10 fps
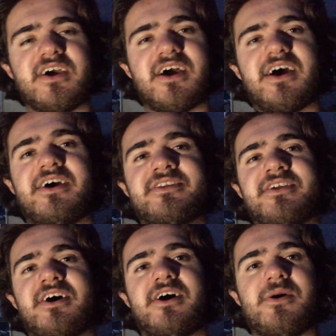
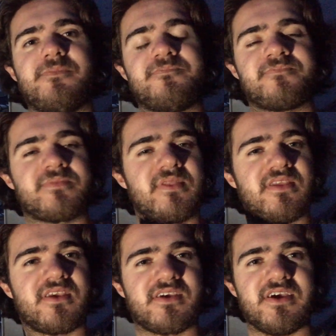And
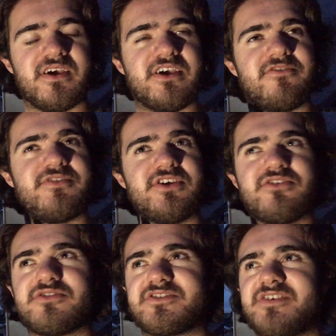if
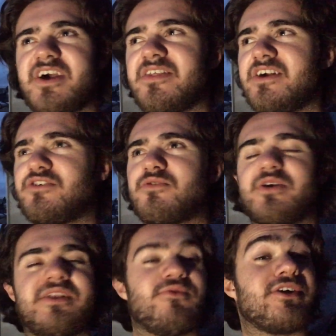you say that you were
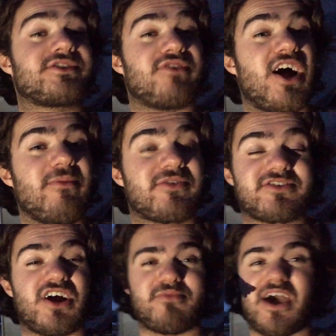in one tribe
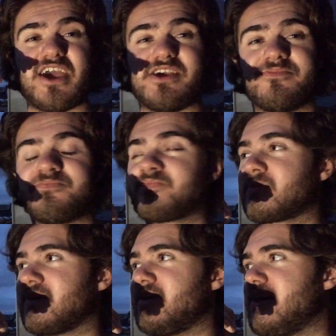A,
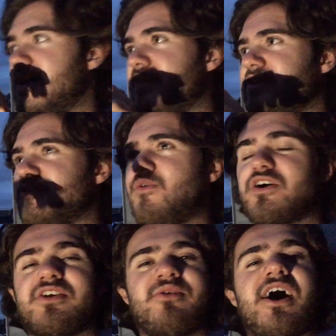and then you're
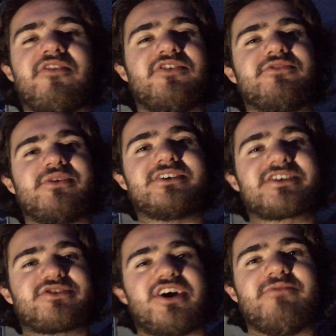walking around and you reach
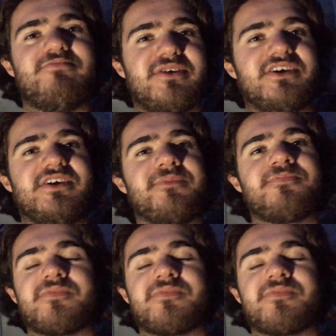tribe B,